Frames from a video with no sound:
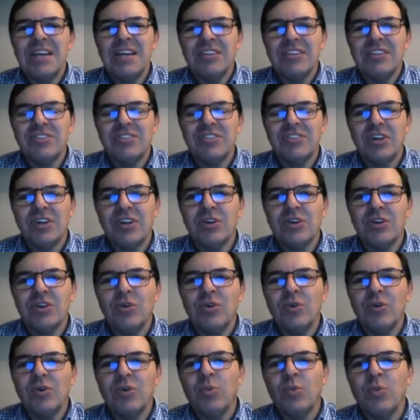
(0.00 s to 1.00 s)

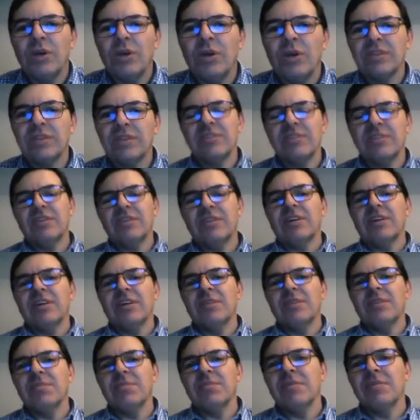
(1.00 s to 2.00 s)
so what
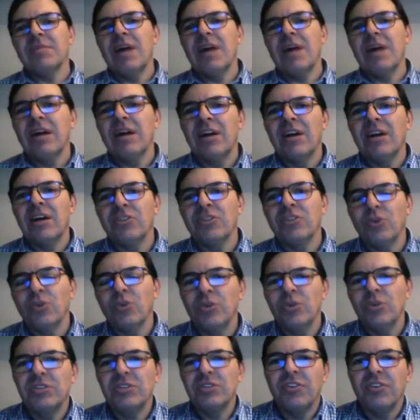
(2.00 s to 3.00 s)
I
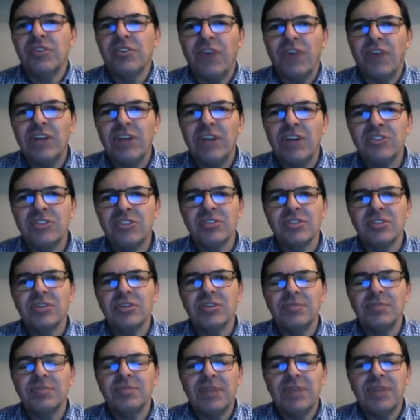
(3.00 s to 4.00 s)
joined
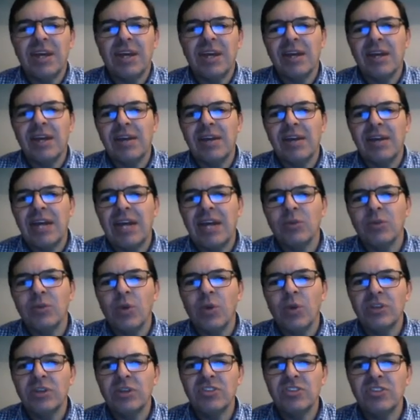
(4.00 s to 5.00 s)
Rachel, and
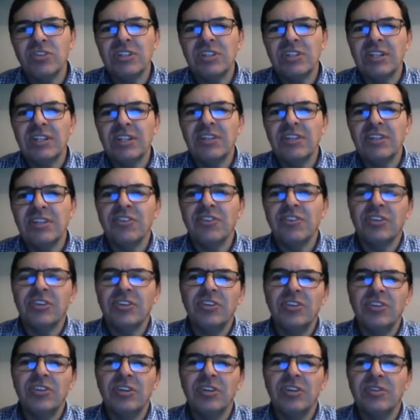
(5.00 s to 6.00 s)
what she did in
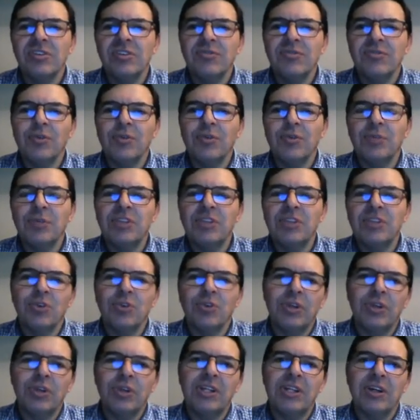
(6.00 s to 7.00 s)
return for me
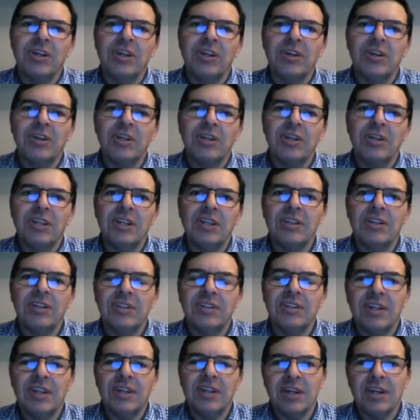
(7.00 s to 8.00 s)
joining her
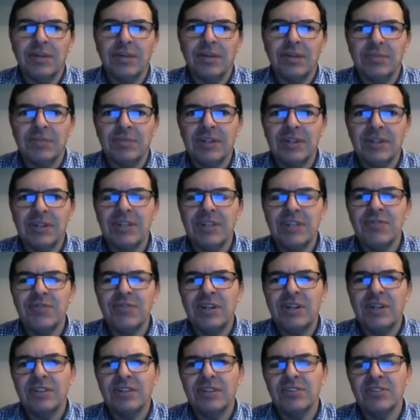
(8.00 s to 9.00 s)
in
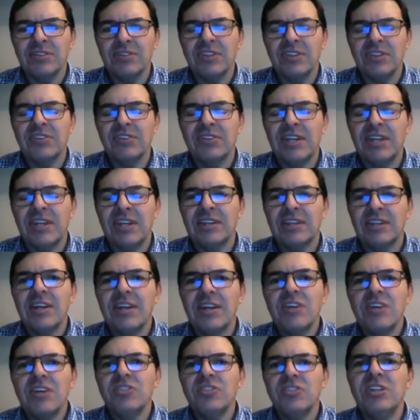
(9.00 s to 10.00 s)
Clickfunnels is that
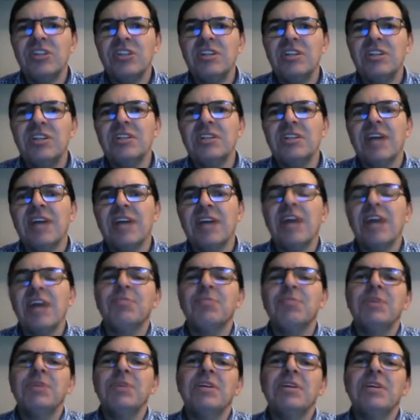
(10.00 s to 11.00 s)
she
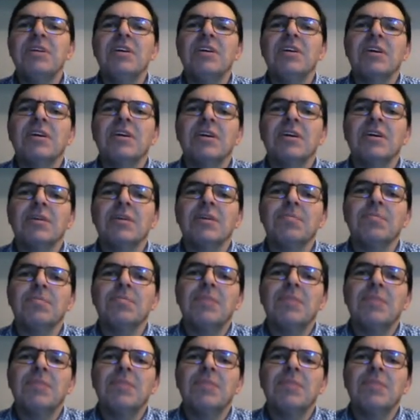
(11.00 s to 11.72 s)
gave me a